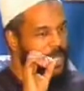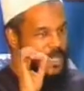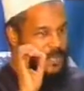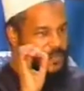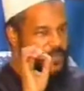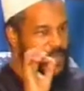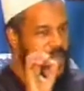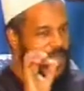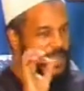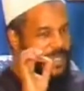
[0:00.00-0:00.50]
is
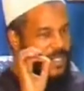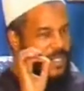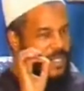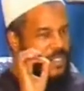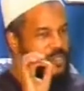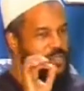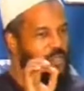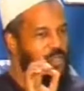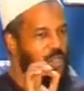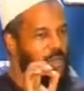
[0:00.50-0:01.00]
the
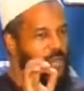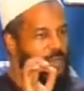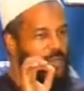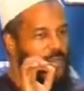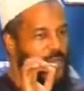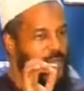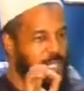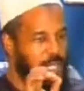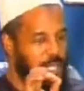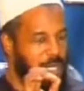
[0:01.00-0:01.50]
fastest growing
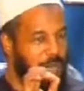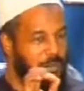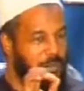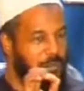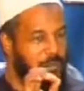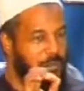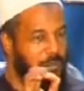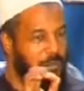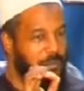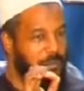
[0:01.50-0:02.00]

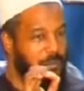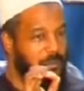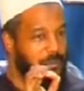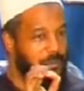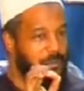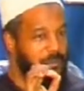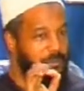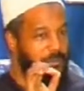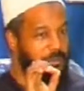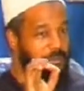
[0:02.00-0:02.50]
religion
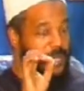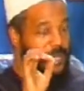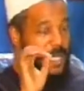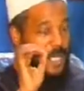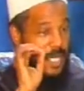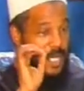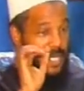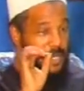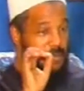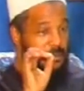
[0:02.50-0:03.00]

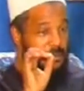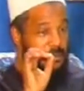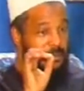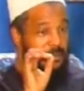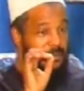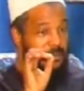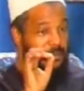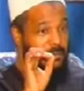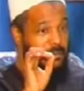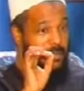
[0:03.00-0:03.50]
in